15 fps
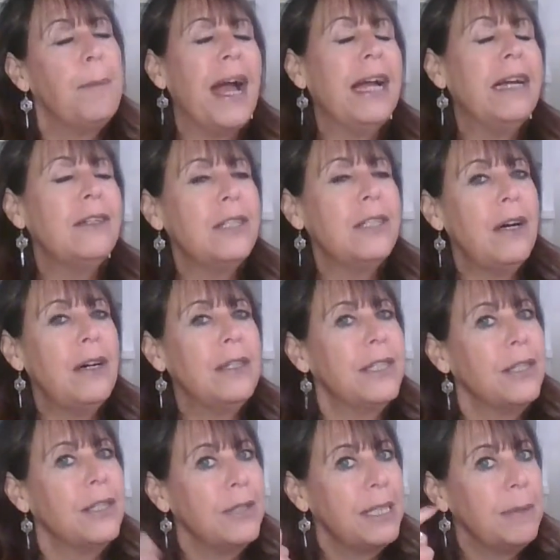buyers
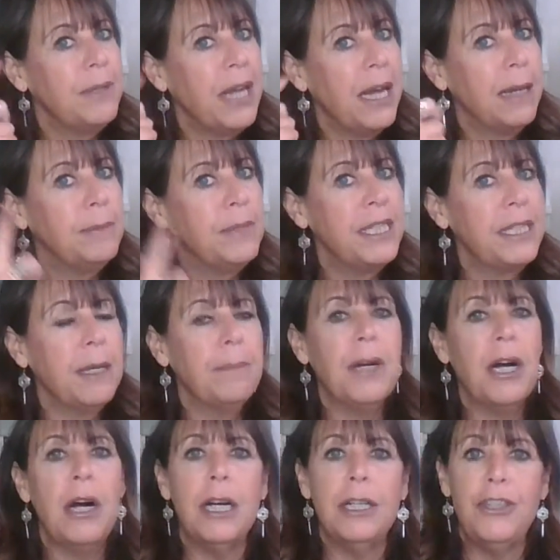also sometimes
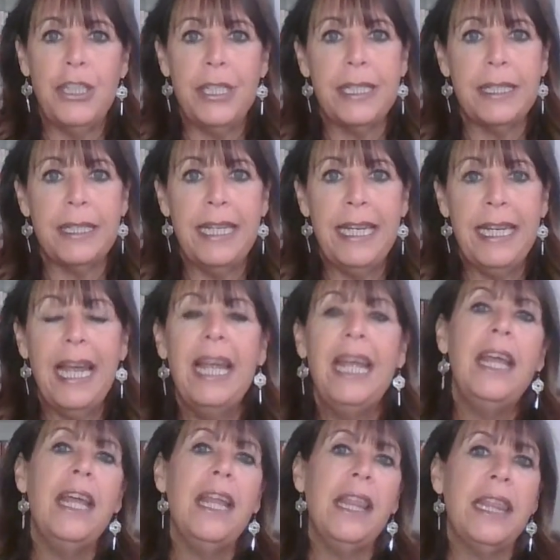subconsciously
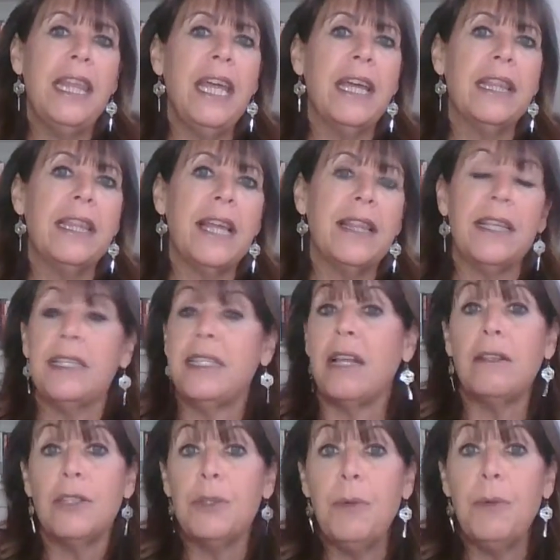think that the
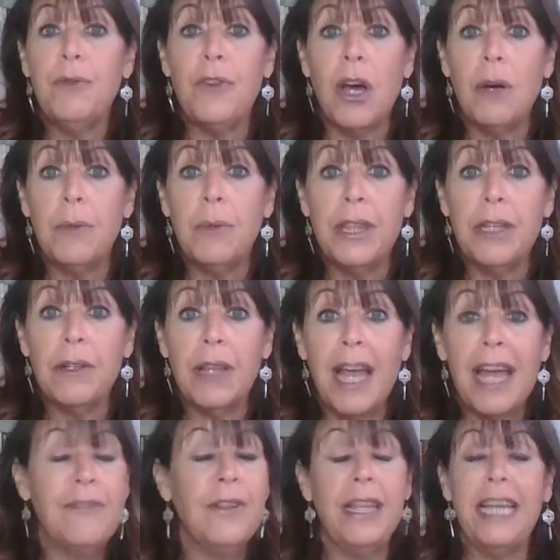seller's moved on with their
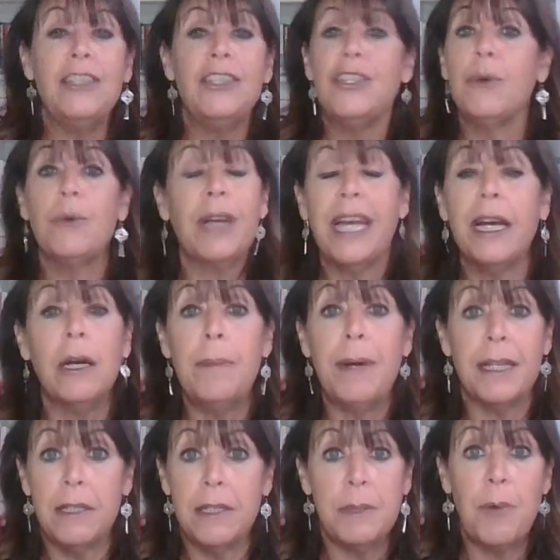life and they just don't care
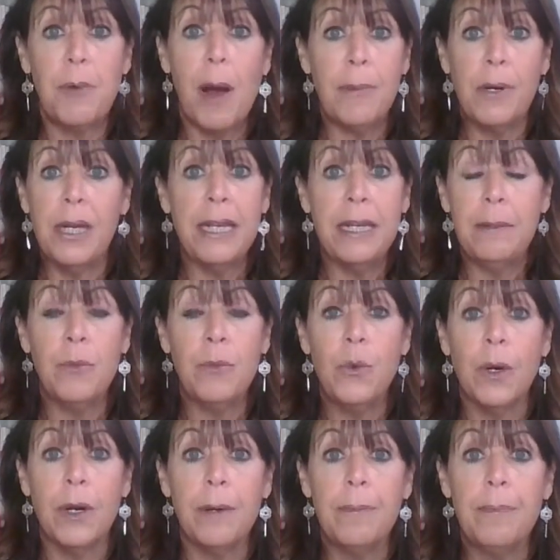about this property
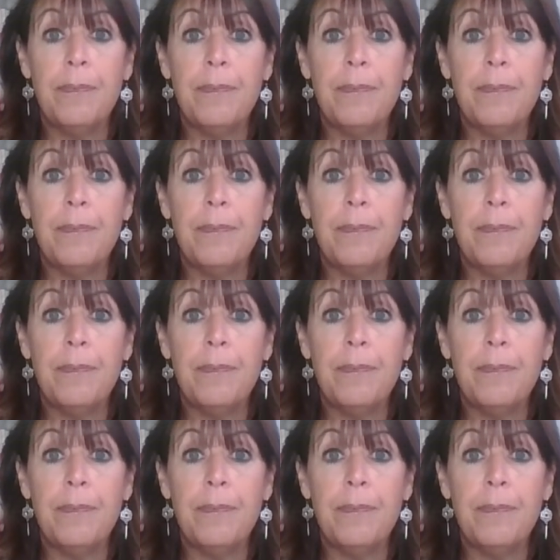anymore.